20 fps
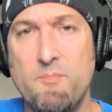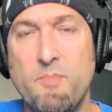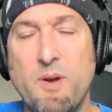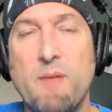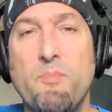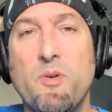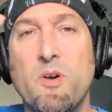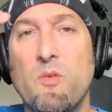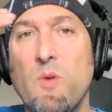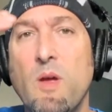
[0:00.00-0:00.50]
but I
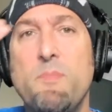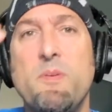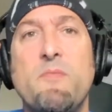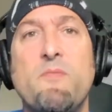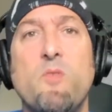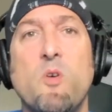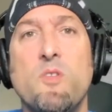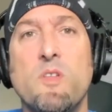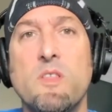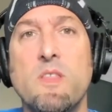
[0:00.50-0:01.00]
put it right
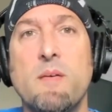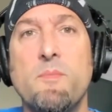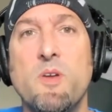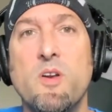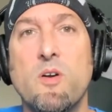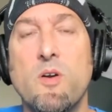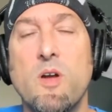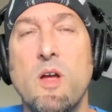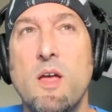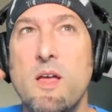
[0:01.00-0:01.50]
before the
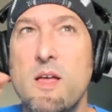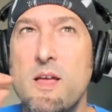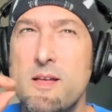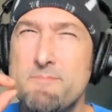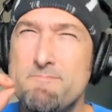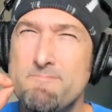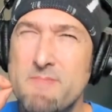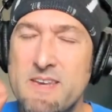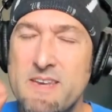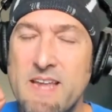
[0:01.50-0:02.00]
limiter
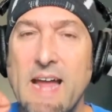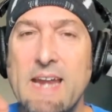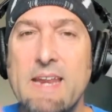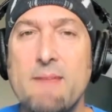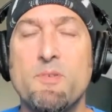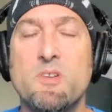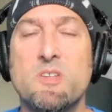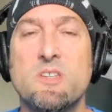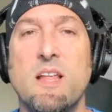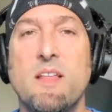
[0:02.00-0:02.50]

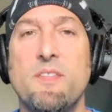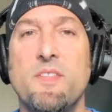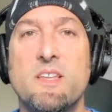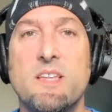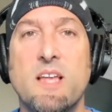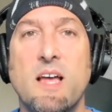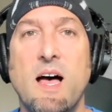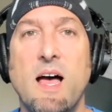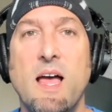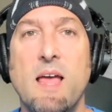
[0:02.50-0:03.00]
90% of the
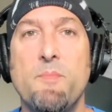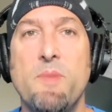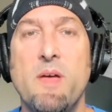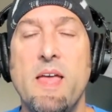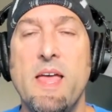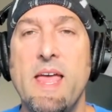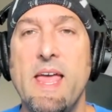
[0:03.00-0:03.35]
time,